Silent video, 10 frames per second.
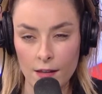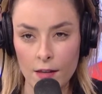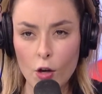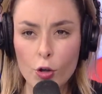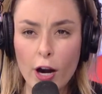
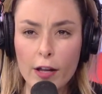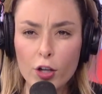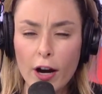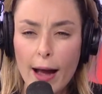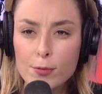No,
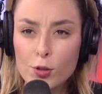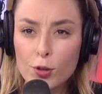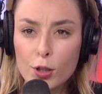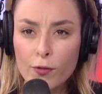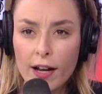you're
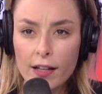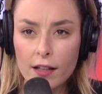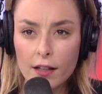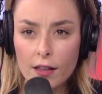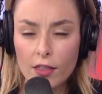absolutely right.
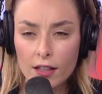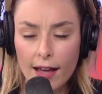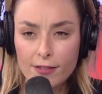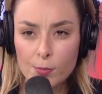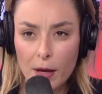The
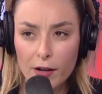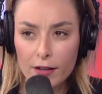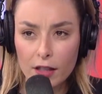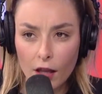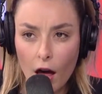left's better
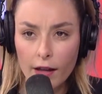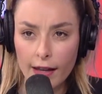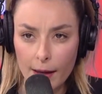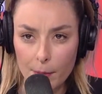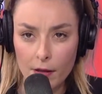at the long
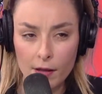game.